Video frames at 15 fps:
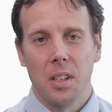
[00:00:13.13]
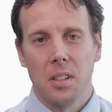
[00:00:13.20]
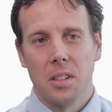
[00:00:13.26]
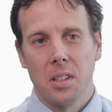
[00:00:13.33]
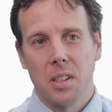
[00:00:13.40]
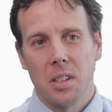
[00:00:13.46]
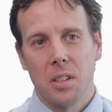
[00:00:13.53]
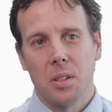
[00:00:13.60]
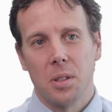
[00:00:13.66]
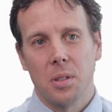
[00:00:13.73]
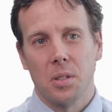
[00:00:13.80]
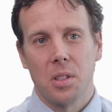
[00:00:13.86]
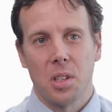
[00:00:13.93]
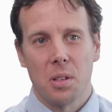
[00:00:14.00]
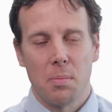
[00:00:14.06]
The
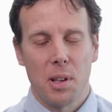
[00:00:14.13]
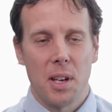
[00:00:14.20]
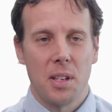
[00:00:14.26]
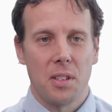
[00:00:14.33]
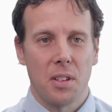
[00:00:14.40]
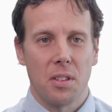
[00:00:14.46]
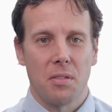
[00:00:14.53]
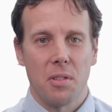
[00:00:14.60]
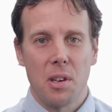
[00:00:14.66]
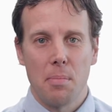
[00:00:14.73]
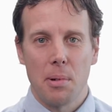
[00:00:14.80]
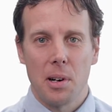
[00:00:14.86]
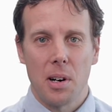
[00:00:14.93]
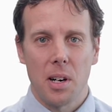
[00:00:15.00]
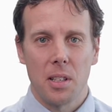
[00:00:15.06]
course is split into three
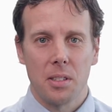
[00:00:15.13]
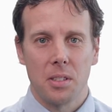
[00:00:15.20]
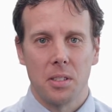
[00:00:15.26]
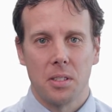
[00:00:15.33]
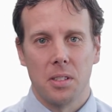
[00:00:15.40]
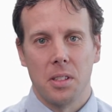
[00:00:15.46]
parts.